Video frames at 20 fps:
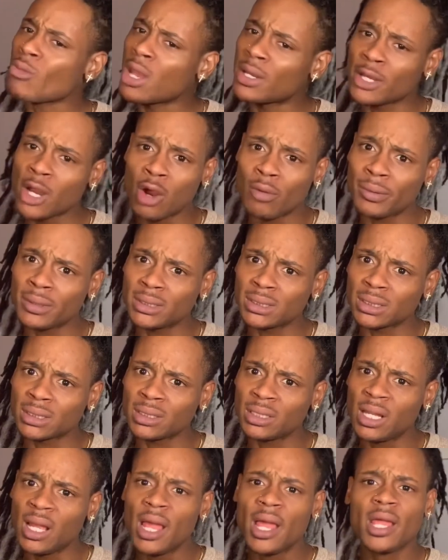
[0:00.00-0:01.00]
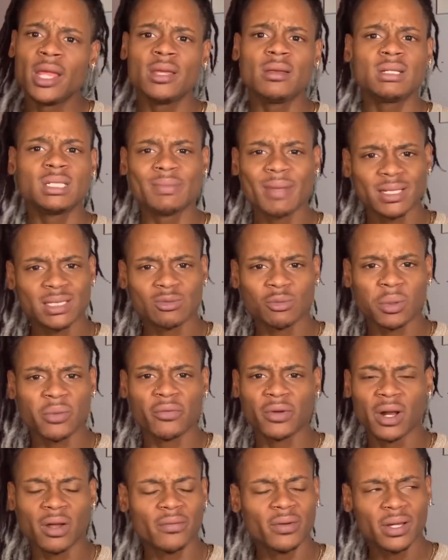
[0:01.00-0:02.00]
no reason. You just messing with me for
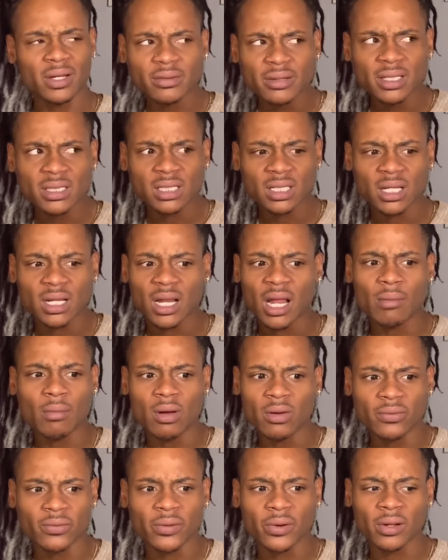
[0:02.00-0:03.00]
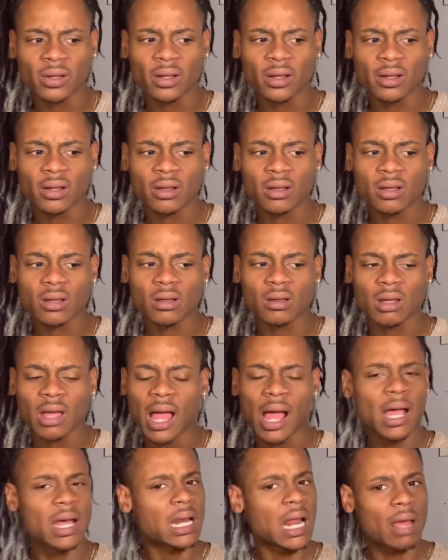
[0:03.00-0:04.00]
no fucking reason, and I'm over it. Like,
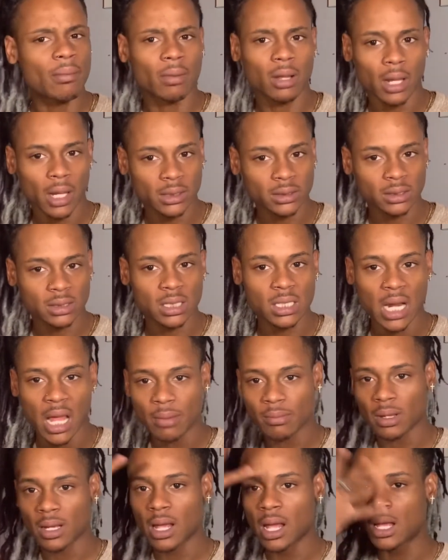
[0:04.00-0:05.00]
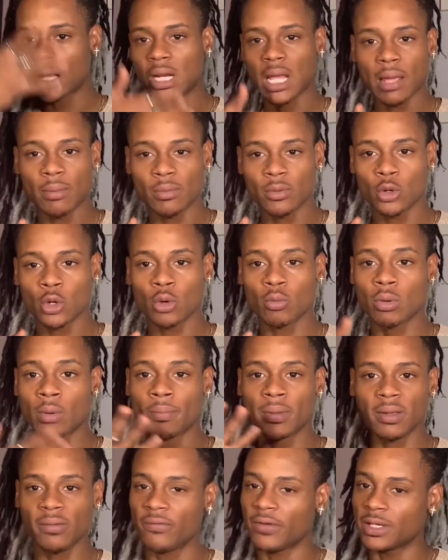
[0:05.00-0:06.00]
I could have my lashes, could have my, I could came in here with a
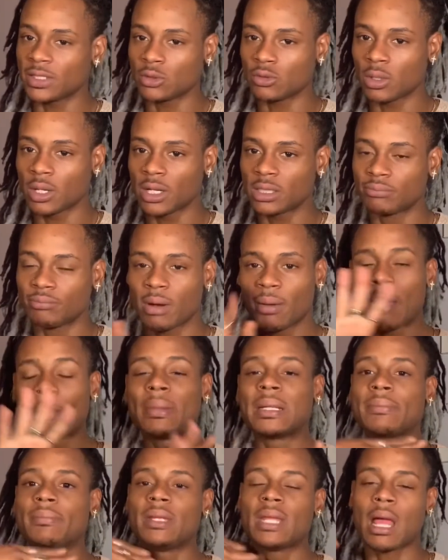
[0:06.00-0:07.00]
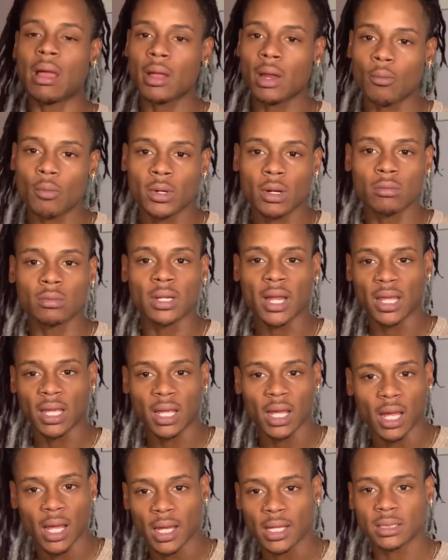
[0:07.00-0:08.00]
big face, you guys, but I'm about to be out here with no
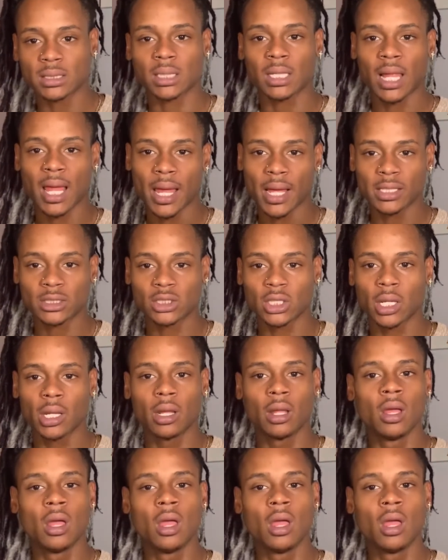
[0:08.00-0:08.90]
naked ass lash. Like,